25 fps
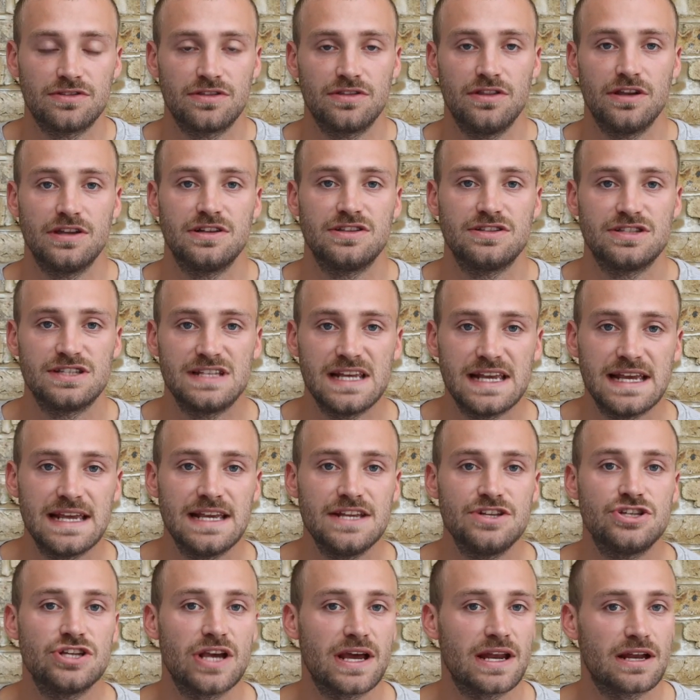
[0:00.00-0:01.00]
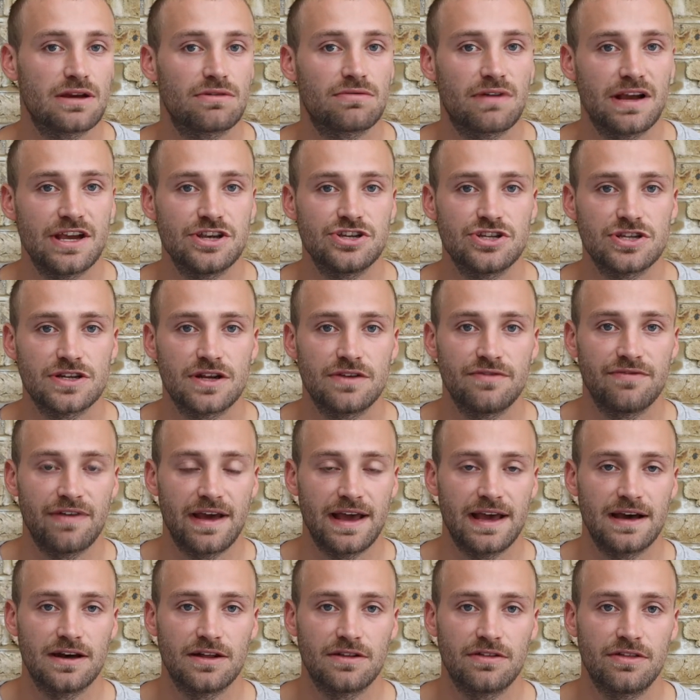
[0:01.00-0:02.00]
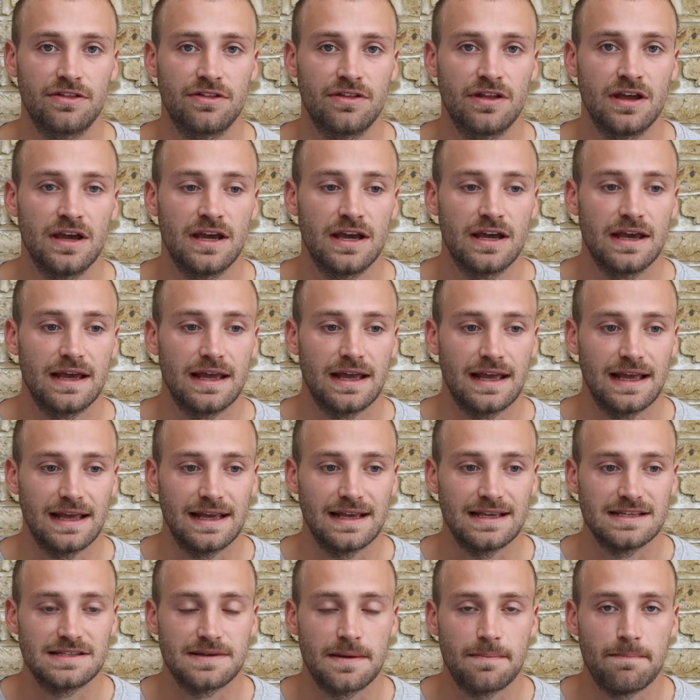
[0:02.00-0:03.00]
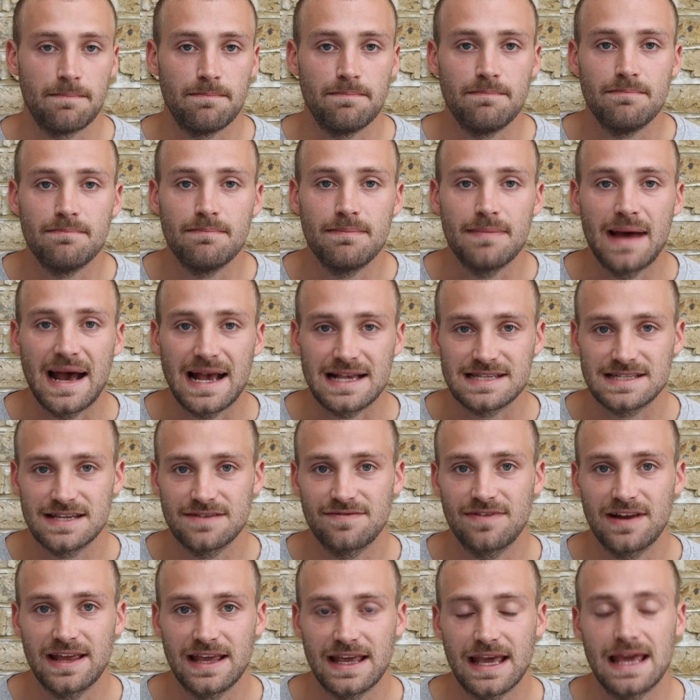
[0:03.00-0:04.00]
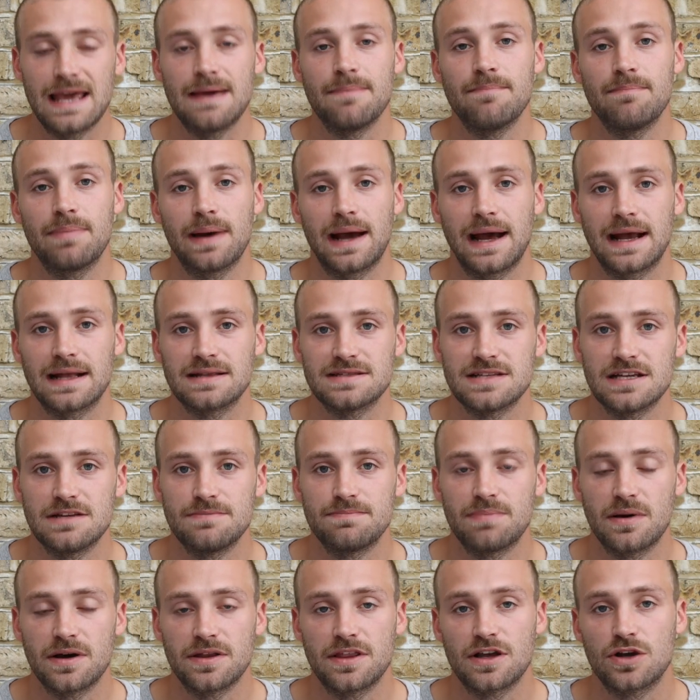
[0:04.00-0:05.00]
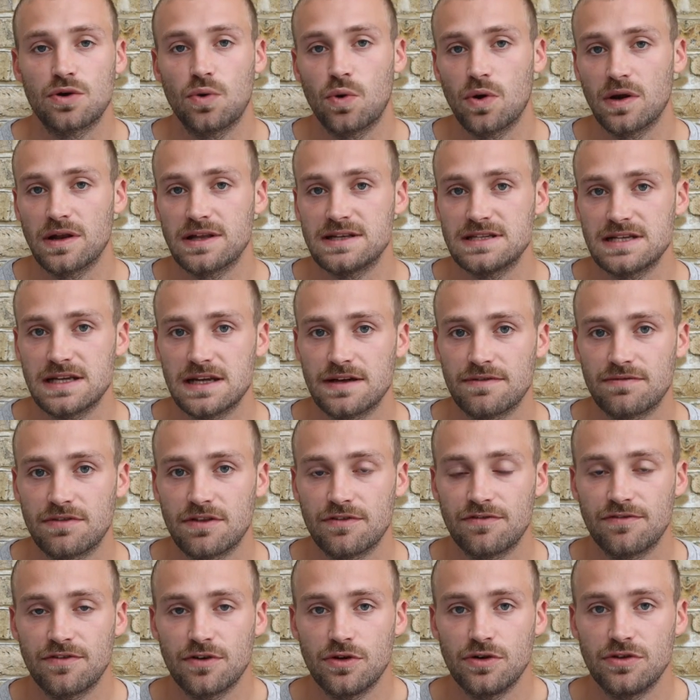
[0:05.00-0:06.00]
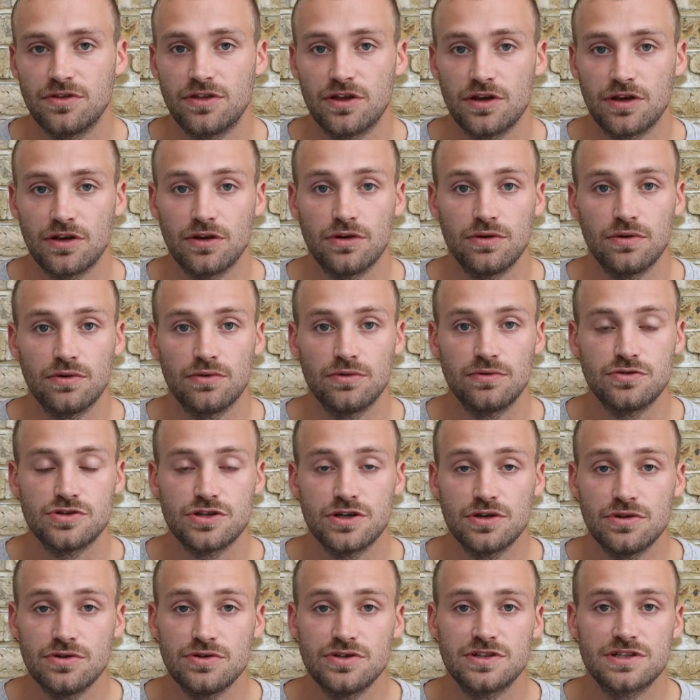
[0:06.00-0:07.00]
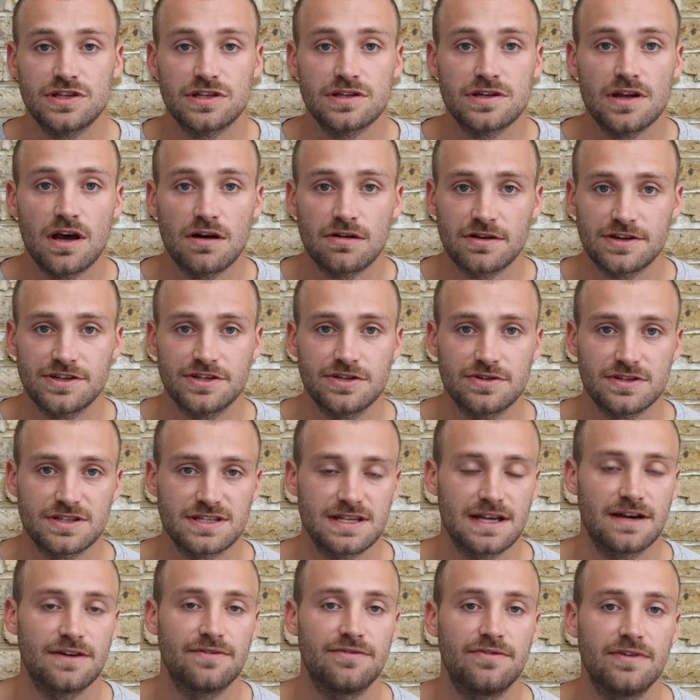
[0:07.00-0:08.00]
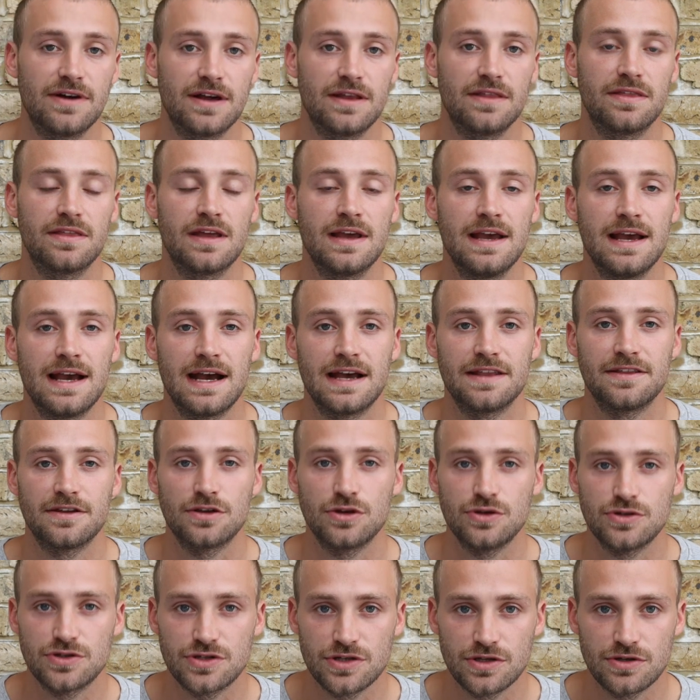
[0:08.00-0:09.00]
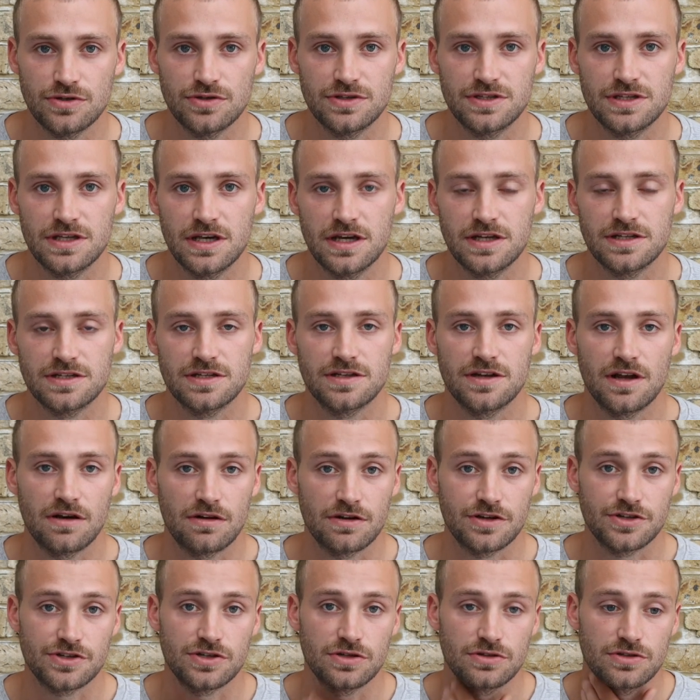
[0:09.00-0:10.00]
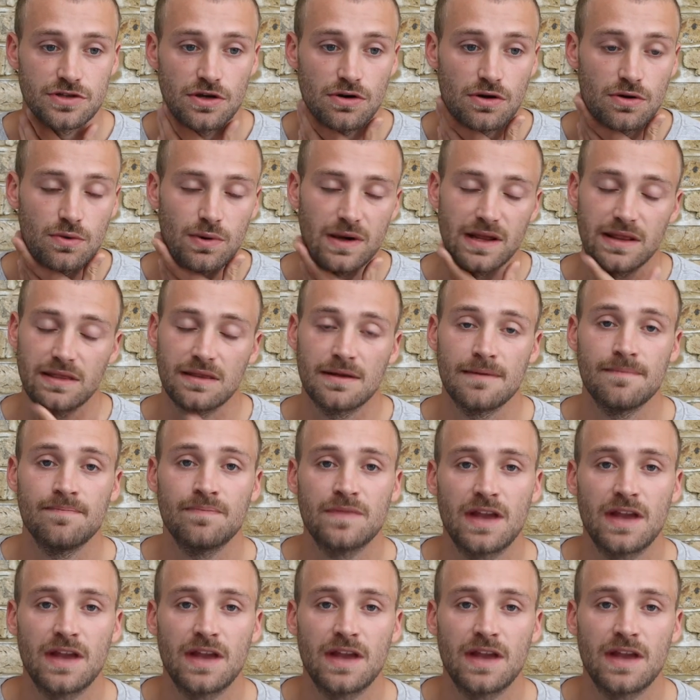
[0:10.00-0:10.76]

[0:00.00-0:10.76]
The degeneration of health is massively impacted by the quality of the food that you choose to nourish yourself with and that you choose to nourish your dog with.